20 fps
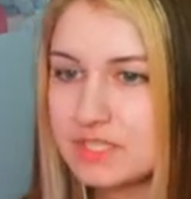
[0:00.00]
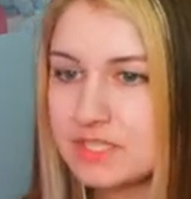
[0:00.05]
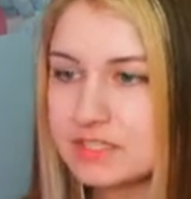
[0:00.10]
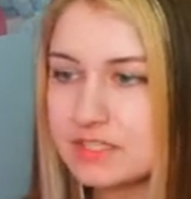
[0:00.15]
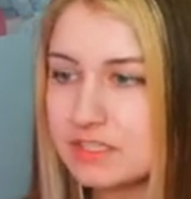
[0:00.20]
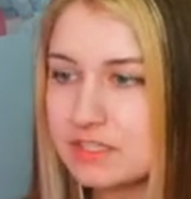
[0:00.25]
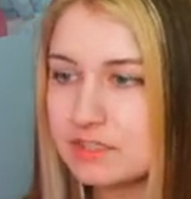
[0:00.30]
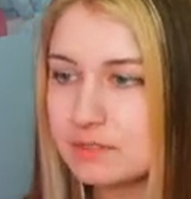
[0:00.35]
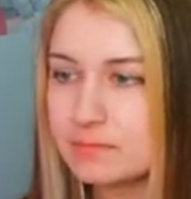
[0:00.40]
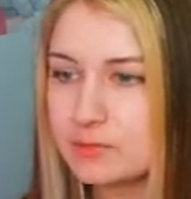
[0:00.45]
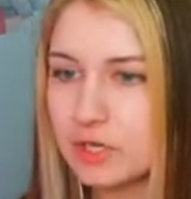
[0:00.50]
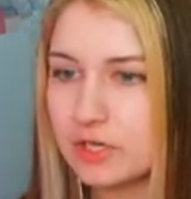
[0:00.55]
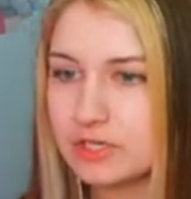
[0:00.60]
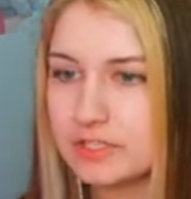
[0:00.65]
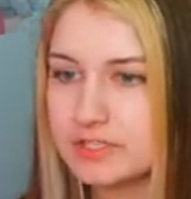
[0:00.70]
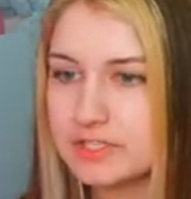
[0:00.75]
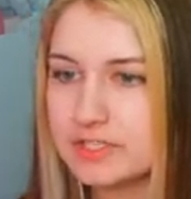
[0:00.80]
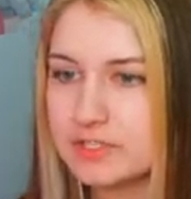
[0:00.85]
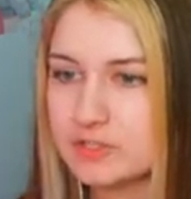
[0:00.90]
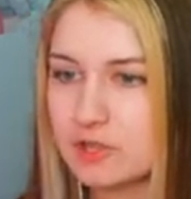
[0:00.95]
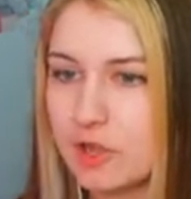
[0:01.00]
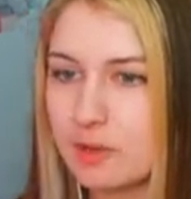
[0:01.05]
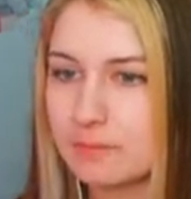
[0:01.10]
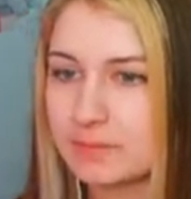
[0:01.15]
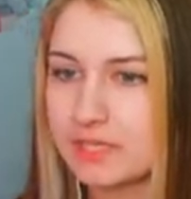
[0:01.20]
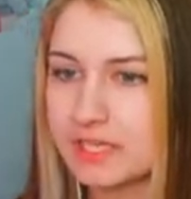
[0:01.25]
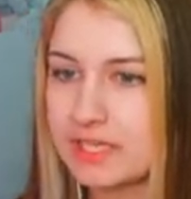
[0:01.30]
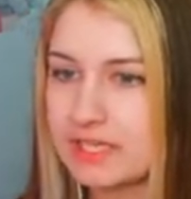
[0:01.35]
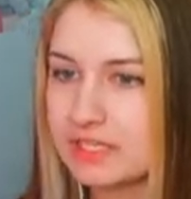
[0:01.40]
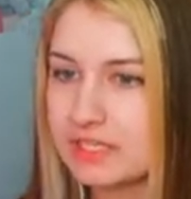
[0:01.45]
Kingdom Hearts, it's
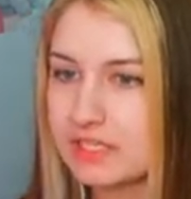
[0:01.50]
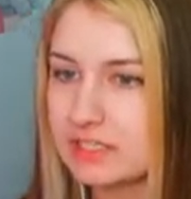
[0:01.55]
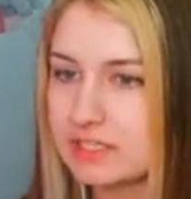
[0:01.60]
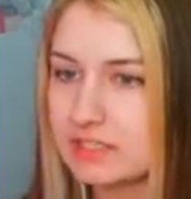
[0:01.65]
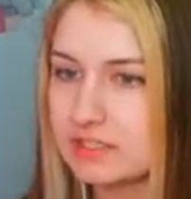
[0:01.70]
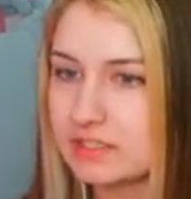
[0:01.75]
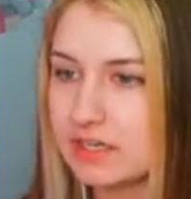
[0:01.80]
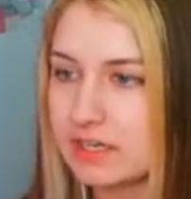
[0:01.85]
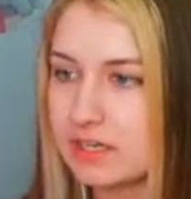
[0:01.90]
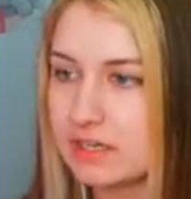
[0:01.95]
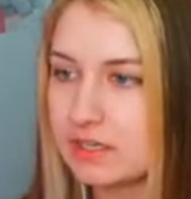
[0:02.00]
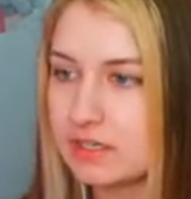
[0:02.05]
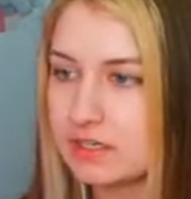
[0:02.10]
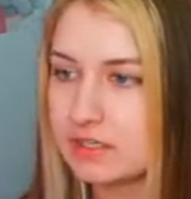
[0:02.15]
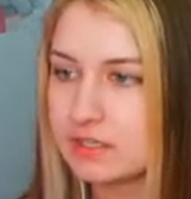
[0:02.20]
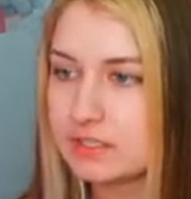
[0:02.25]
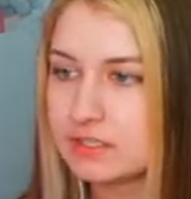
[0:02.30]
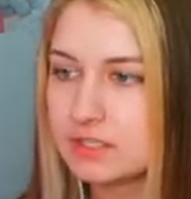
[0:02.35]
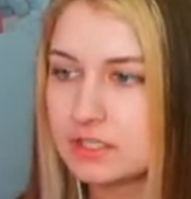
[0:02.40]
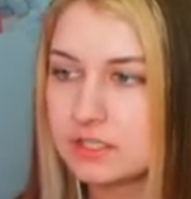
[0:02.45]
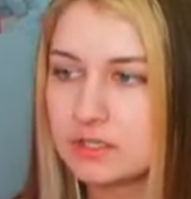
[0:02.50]
complicated. Uh,